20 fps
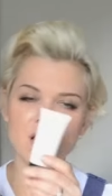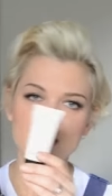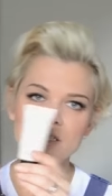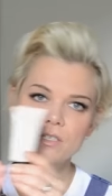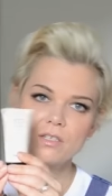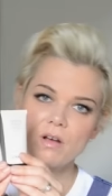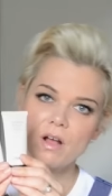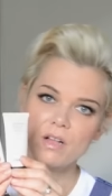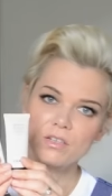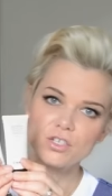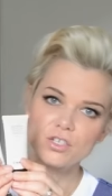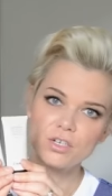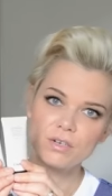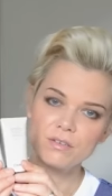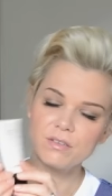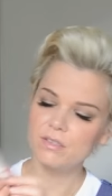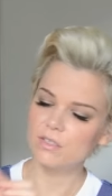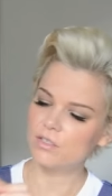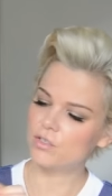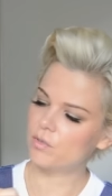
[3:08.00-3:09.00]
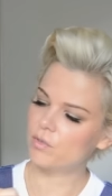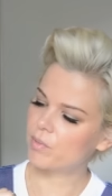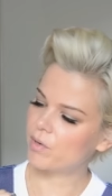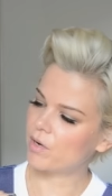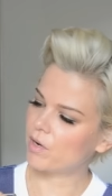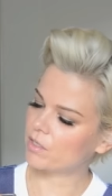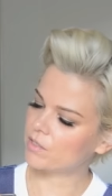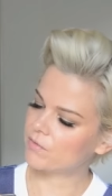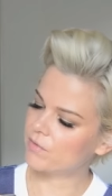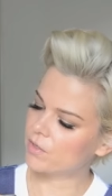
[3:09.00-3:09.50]
So I'll show you the two
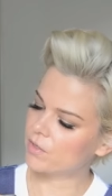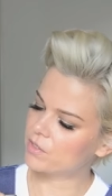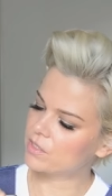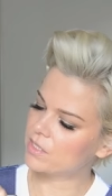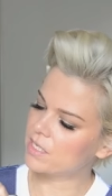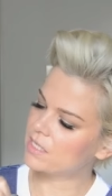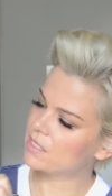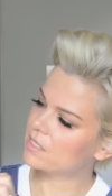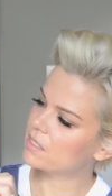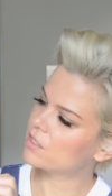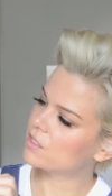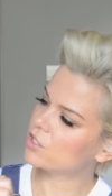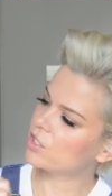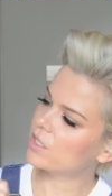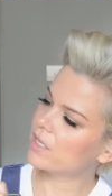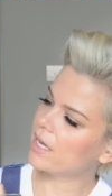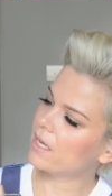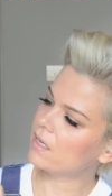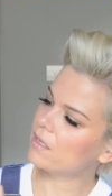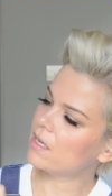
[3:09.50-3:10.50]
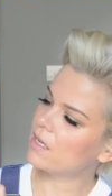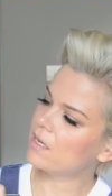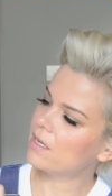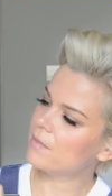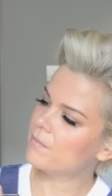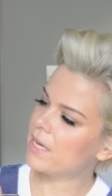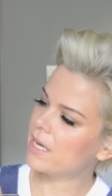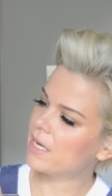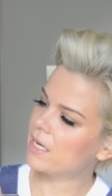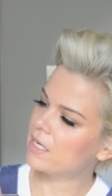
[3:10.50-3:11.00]
products first. It's the Chanel
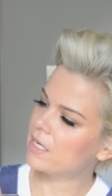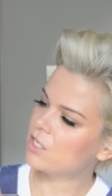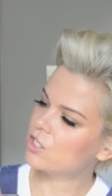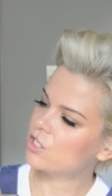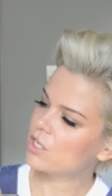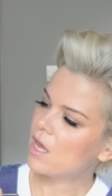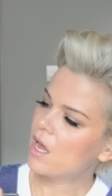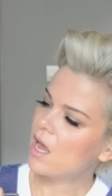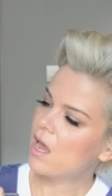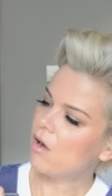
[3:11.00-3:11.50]
Le Beige